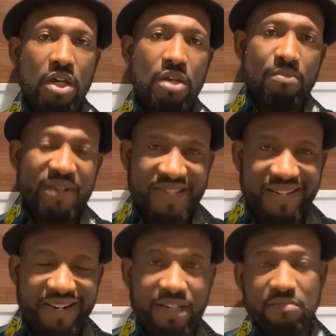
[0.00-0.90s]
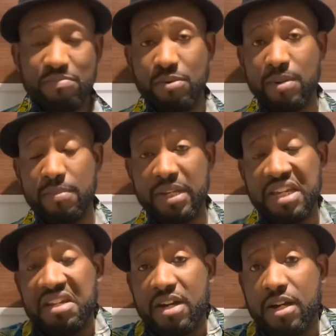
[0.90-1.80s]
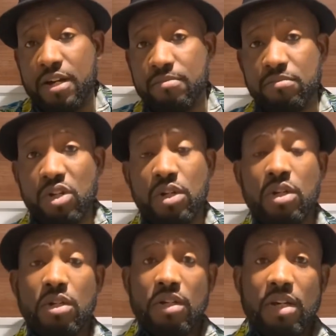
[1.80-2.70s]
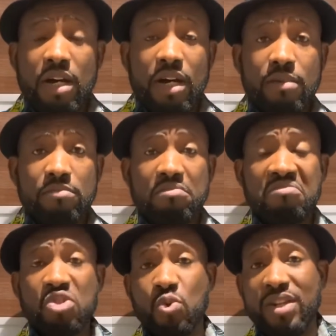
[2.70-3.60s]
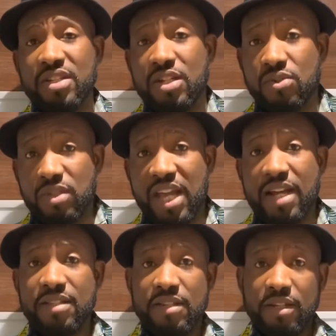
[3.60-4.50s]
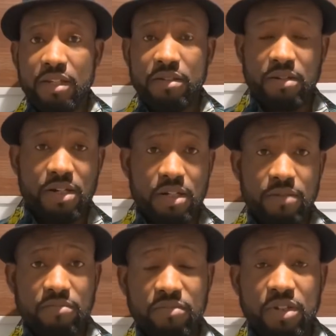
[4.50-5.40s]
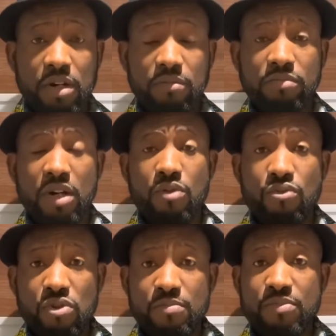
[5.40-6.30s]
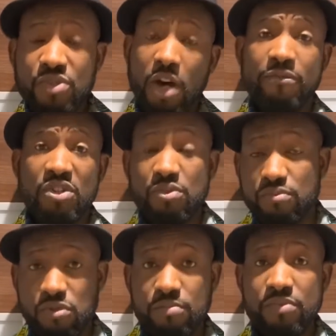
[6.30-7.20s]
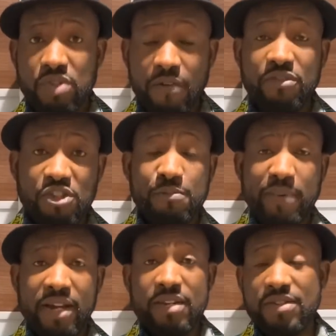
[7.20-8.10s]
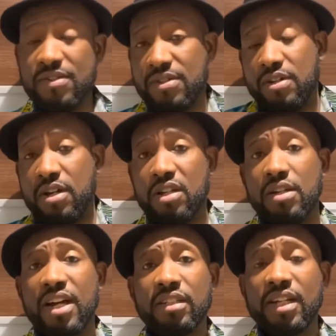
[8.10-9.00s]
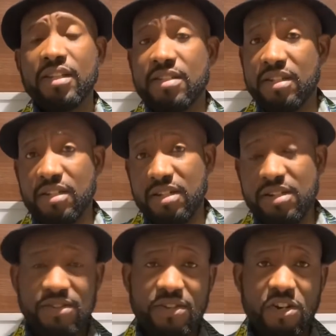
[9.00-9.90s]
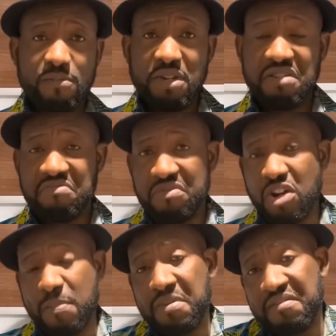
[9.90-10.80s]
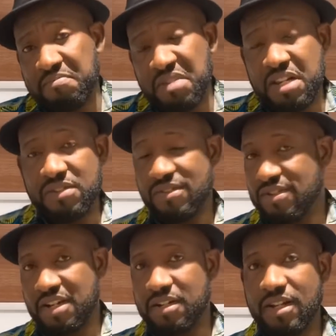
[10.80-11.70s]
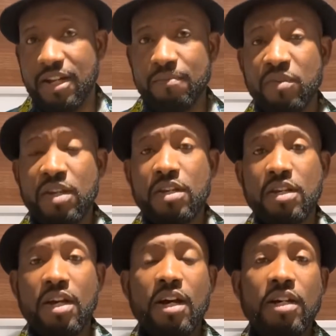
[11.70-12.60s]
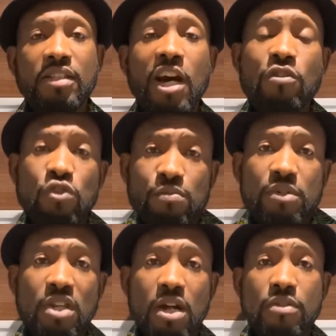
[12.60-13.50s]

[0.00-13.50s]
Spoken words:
Basically, probably 20 to 30, rooms, office spaces, and I think it's going to be a couple of millions, and that should be done.